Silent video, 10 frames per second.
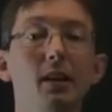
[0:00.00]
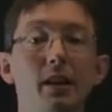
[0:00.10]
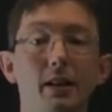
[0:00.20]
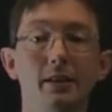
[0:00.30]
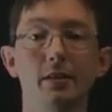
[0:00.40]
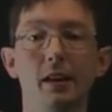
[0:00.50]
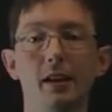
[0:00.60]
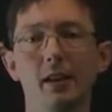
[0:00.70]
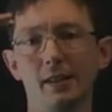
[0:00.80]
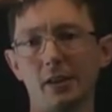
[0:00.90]
uh,
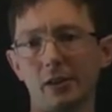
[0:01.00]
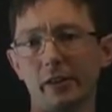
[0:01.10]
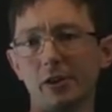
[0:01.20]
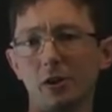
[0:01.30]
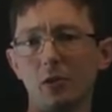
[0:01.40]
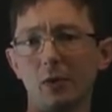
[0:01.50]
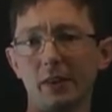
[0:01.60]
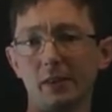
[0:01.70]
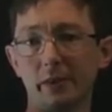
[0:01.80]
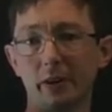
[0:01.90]
to essentially show what
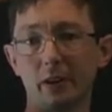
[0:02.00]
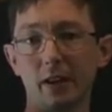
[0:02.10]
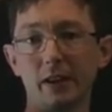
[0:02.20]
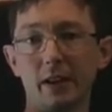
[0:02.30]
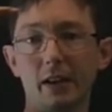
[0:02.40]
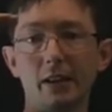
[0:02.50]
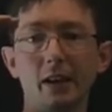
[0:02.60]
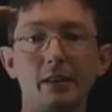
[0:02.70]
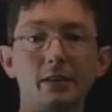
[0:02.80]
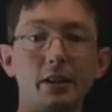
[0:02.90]
this would look like in
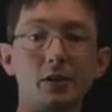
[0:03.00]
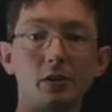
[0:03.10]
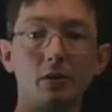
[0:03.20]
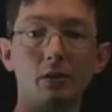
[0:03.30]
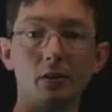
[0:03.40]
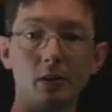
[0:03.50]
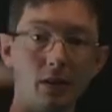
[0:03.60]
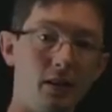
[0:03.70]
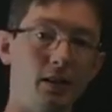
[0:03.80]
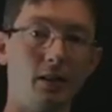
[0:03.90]
a digital,
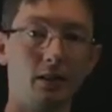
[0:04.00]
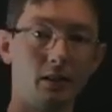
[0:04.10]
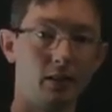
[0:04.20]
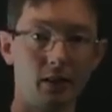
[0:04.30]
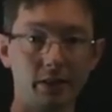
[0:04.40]
uh, a